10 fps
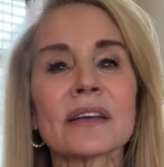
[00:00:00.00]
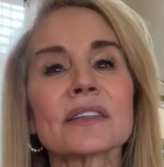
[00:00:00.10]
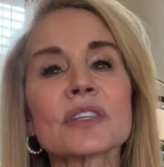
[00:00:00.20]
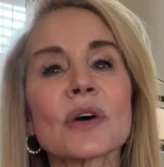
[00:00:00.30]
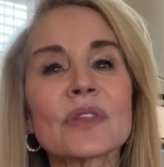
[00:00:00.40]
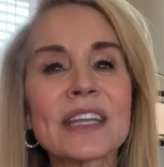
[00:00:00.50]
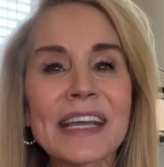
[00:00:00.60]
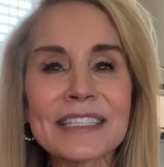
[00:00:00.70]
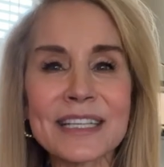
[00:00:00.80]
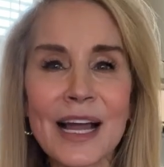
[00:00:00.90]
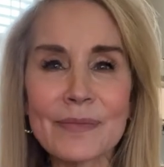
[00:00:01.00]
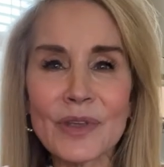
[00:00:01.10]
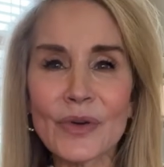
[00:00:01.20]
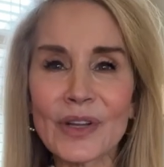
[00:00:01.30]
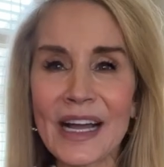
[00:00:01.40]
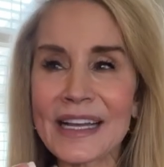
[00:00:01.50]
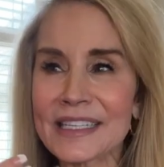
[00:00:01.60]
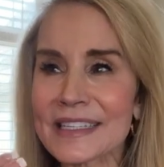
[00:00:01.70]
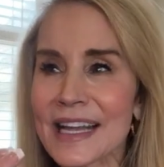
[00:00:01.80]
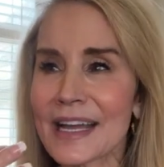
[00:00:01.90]
So the next time you and I
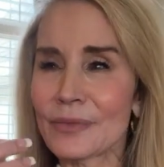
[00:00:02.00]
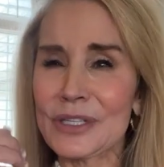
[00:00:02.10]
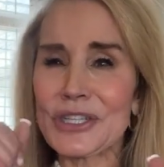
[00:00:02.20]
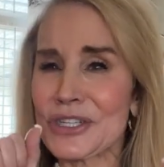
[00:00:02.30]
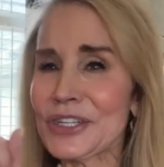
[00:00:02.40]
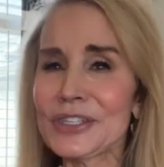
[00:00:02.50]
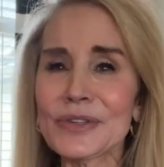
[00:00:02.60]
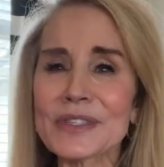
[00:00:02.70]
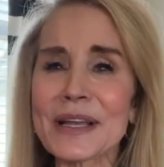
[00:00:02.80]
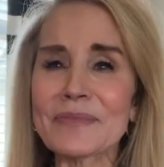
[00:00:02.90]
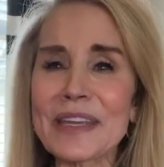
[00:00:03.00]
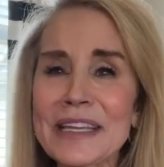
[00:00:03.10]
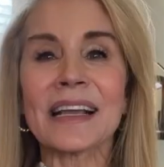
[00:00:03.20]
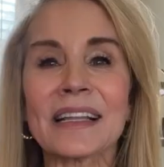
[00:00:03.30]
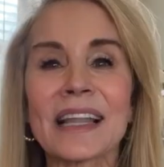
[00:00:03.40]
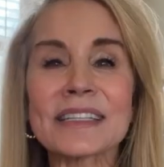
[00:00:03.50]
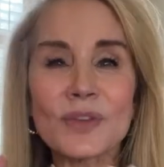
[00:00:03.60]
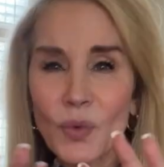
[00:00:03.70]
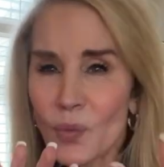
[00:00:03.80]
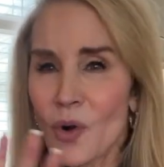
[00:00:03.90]
decide we should do something, let's
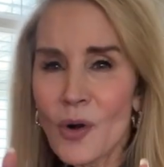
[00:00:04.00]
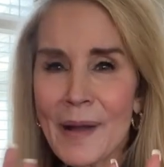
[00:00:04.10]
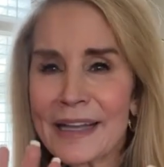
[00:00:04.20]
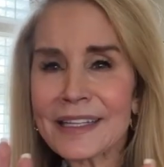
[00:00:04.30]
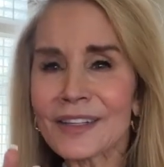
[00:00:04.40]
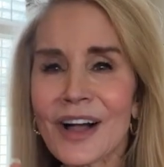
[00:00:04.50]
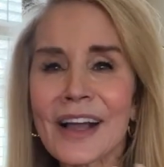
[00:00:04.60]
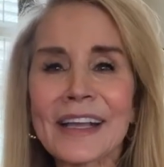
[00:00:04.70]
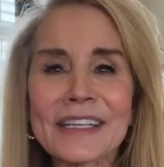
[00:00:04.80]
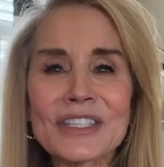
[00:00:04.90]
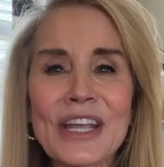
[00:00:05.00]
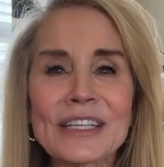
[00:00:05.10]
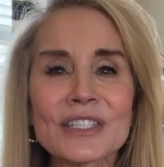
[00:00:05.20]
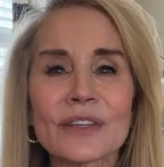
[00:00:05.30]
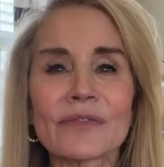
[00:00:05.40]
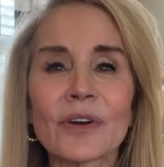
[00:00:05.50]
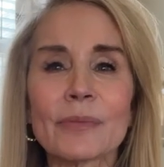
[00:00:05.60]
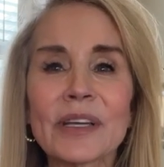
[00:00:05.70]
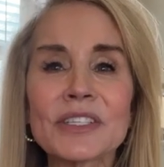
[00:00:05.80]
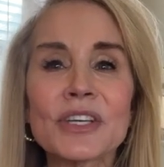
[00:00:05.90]
roll back the clock and change the
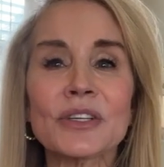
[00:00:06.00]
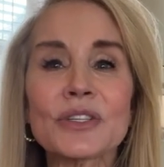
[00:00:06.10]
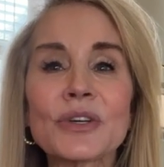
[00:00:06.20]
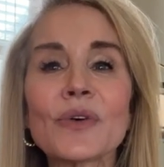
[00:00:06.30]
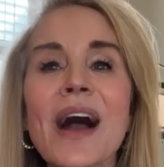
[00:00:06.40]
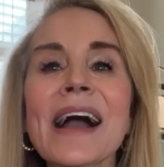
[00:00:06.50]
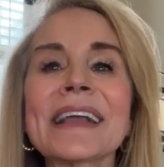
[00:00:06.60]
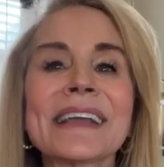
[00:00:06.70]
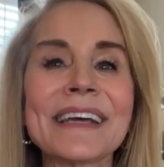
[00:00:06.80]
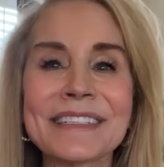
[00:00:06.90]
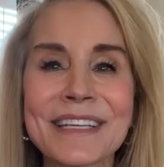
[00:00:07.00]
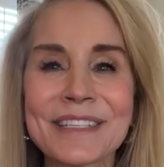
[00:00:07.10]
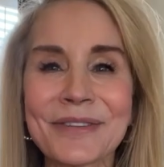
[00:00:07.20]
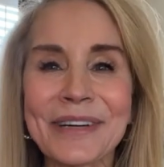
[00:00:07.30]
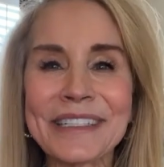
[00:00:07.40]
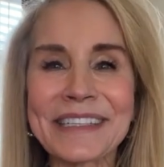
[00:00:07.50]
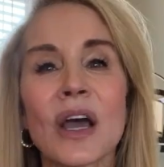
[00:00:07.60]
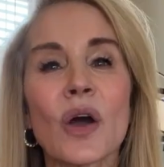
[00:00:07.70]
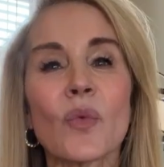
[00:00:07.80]
verbiage to, I get to do it.